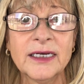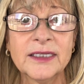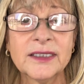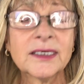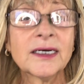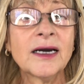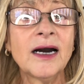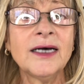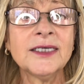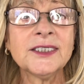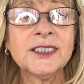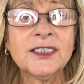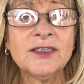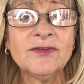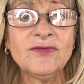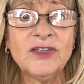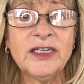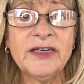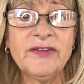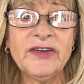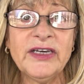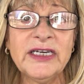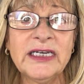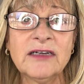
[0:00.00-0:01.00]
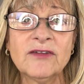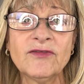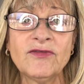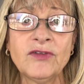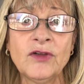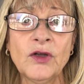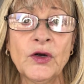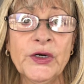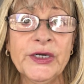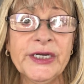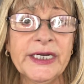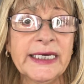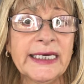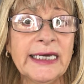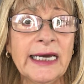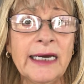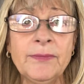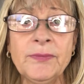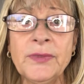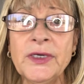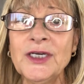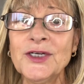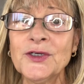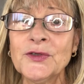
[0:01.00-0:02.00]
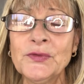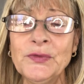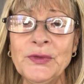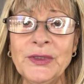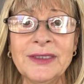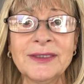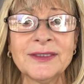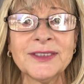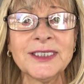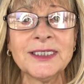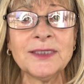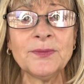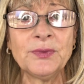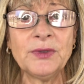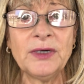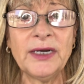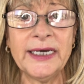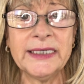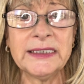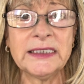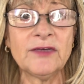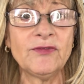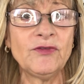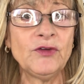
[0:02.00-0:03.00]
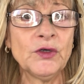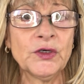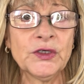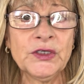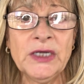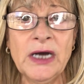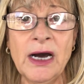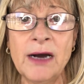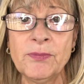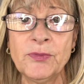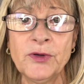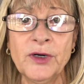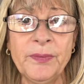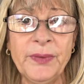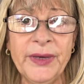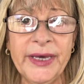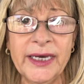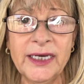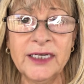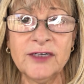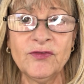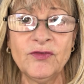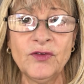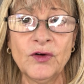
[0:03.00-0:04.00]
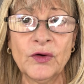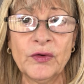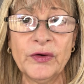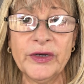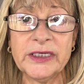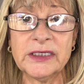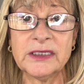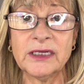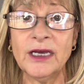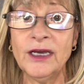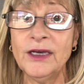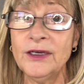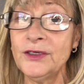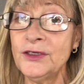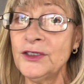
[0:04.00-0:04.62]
The cost of living in Florida can be a real surprise if you're not prepared for it.